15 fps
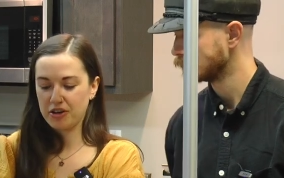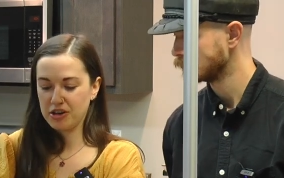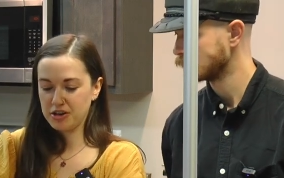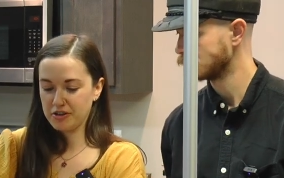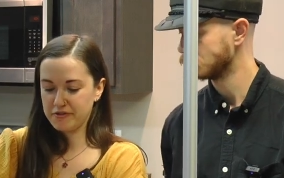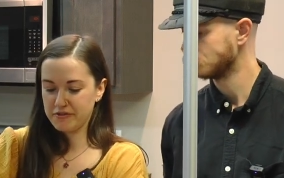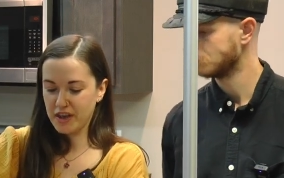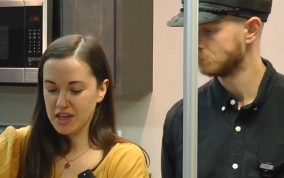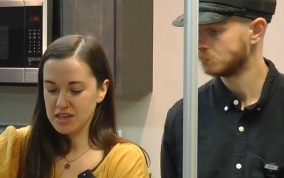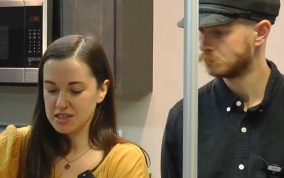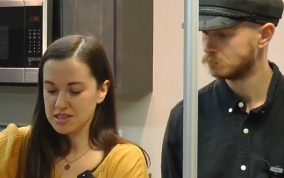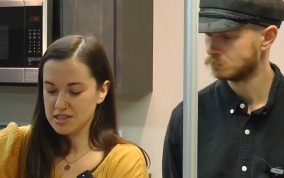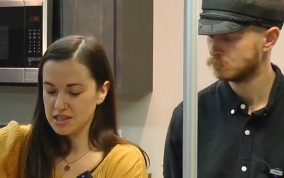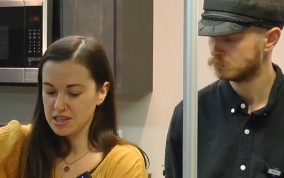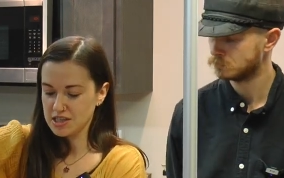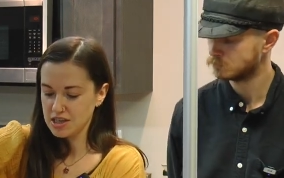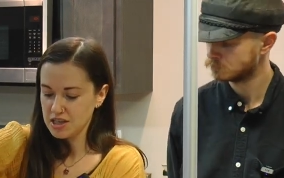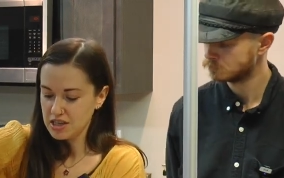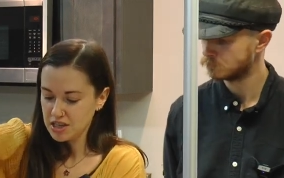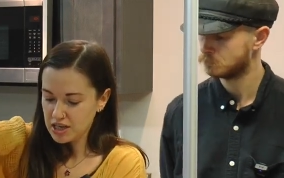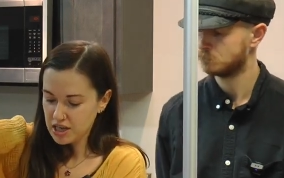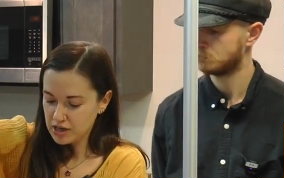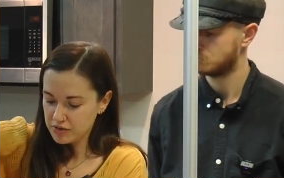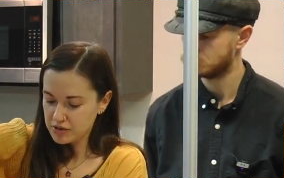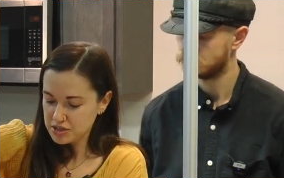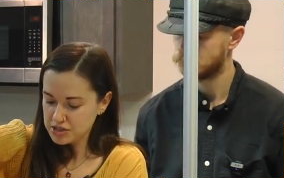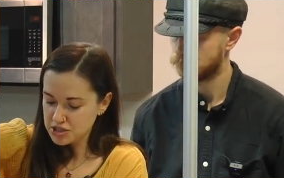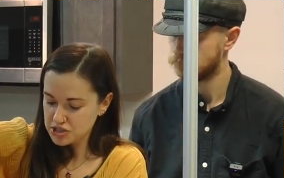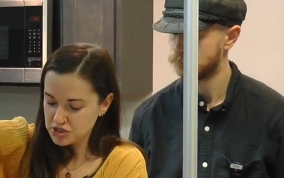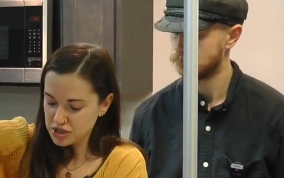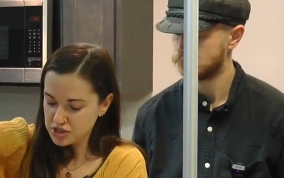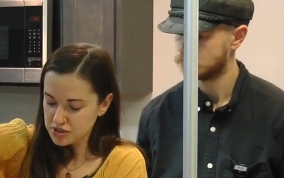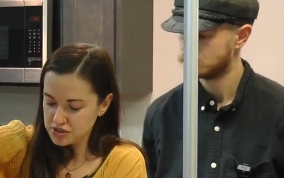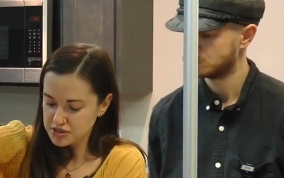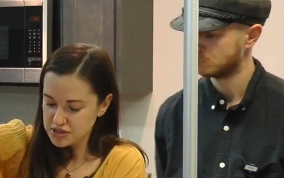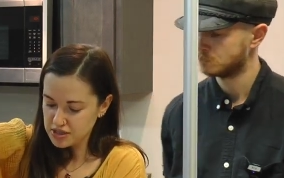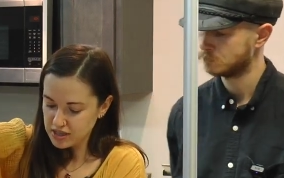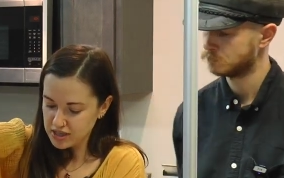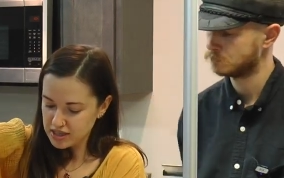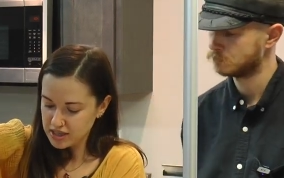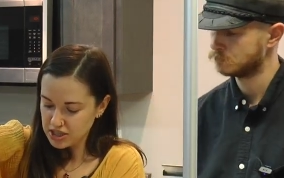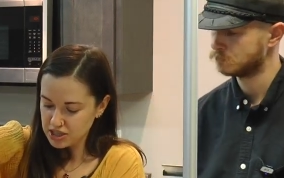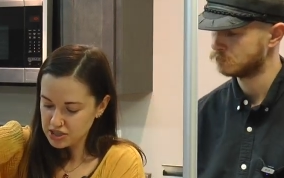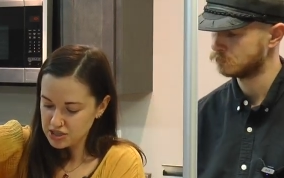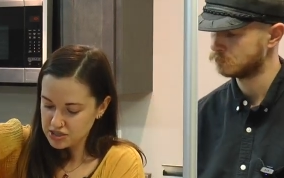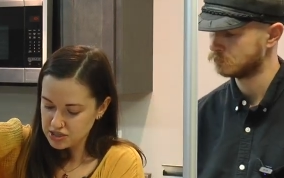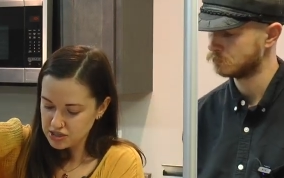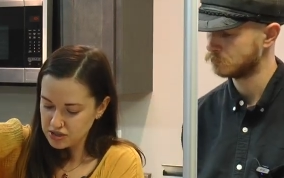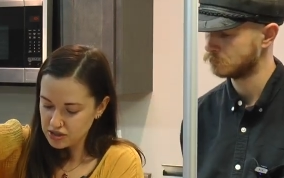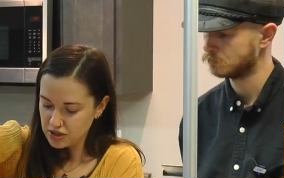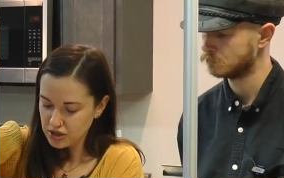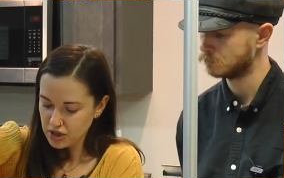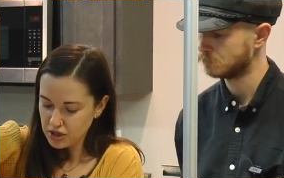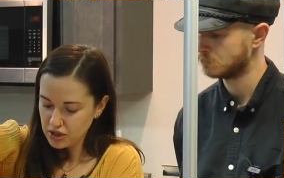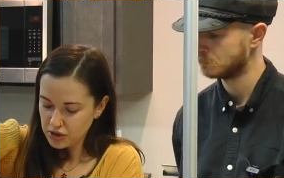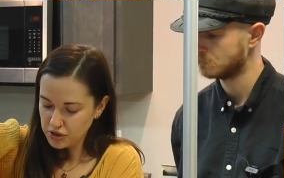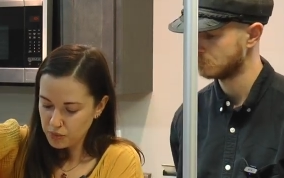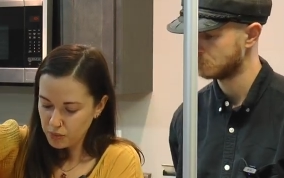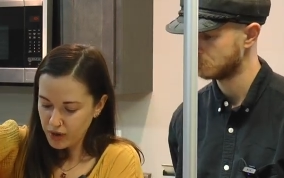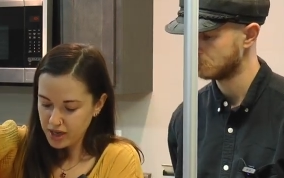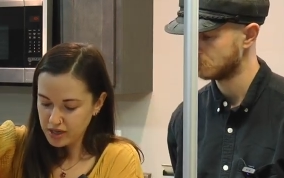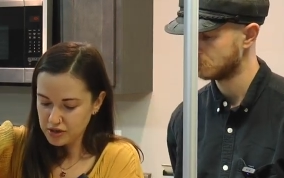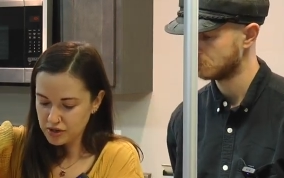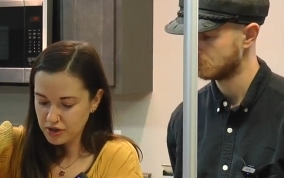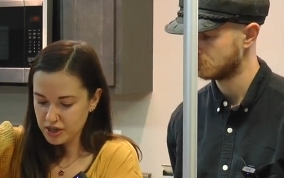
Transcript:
Speaker 1: powder in your face, and it it really struggles to adhere to the wet